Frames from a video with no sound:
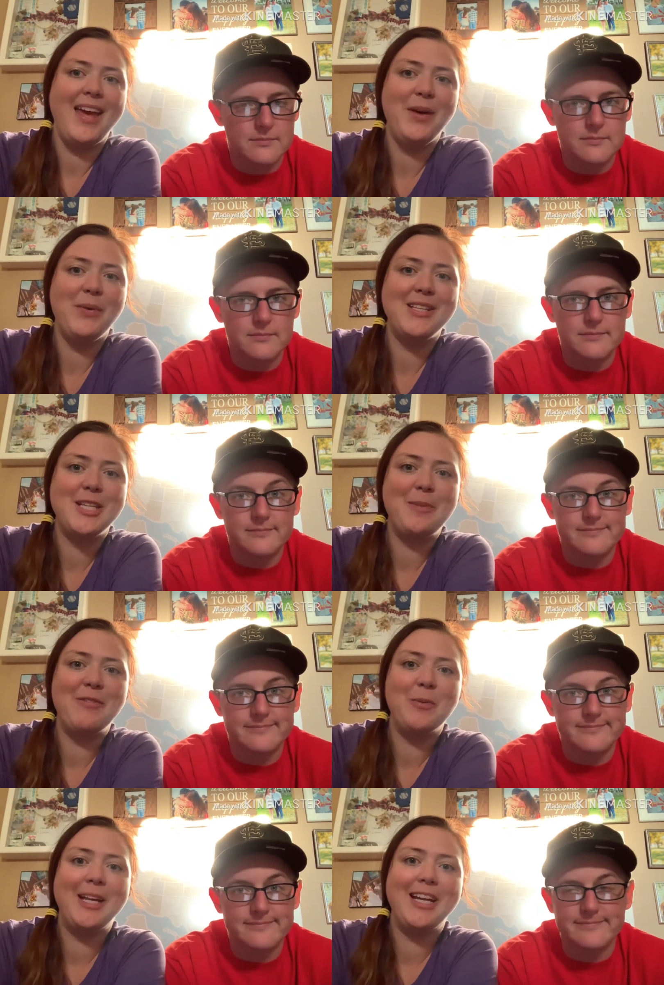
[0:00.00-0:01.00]
Speaker 1: Hey, what's up
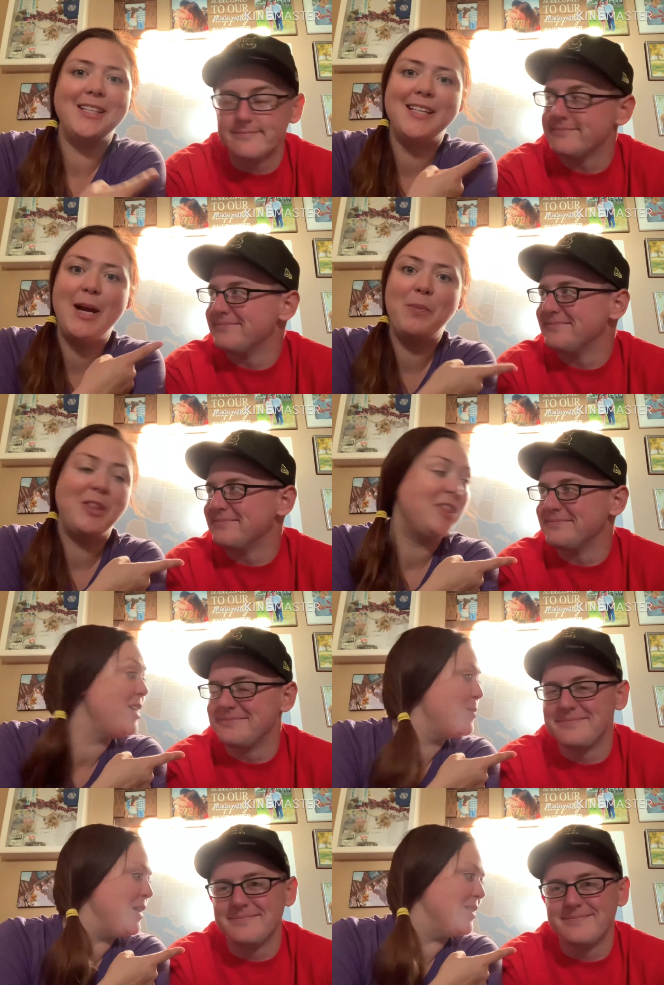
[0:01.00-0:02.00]
everybody? And today I'm with
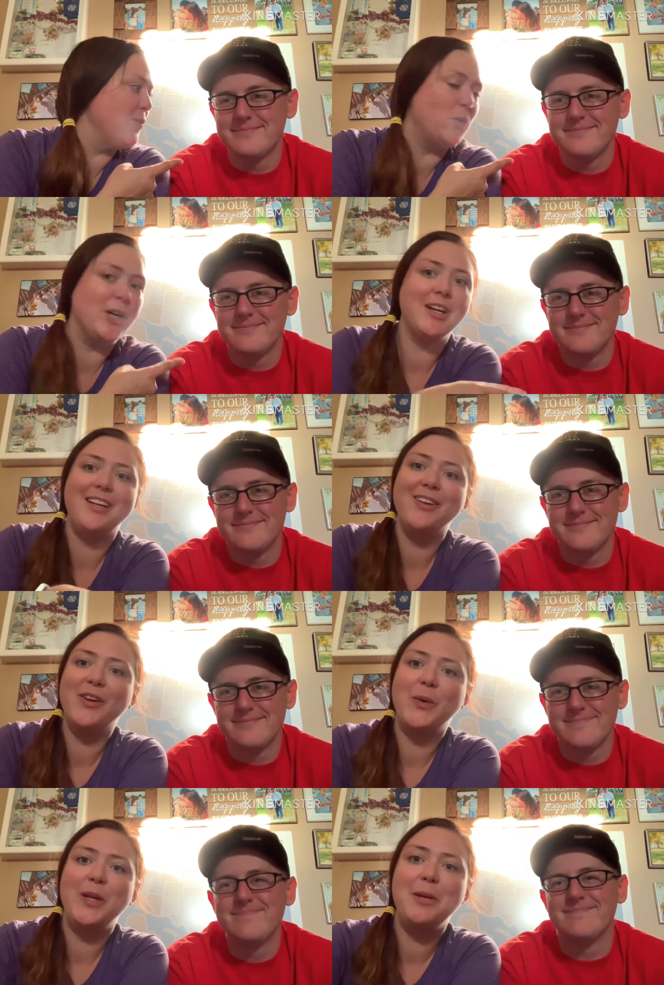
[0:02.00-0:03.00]
this piece of work and you're
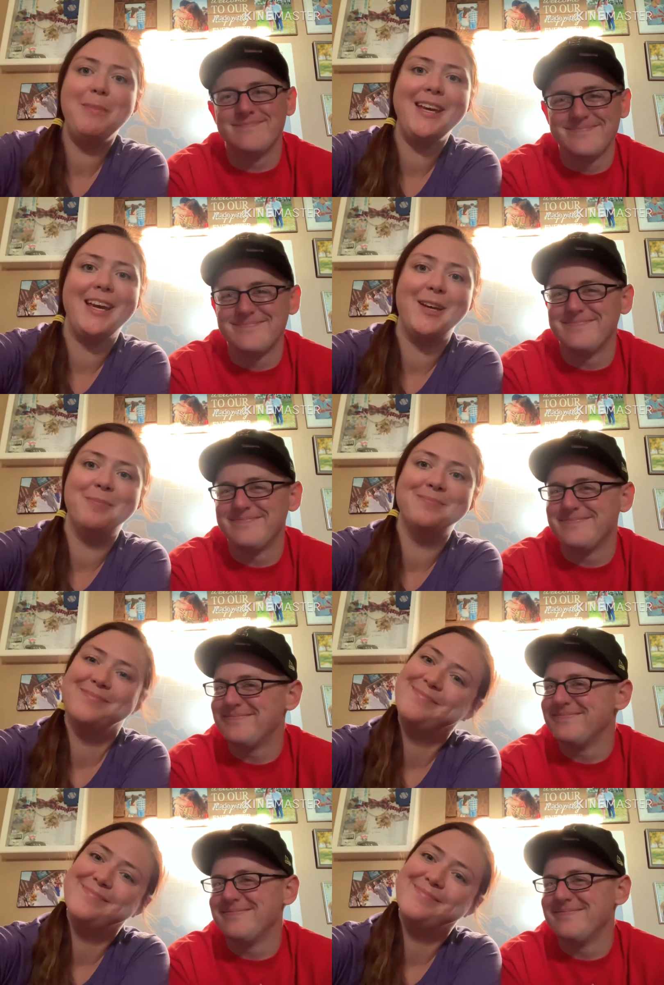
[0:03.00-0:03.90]
going to meet him.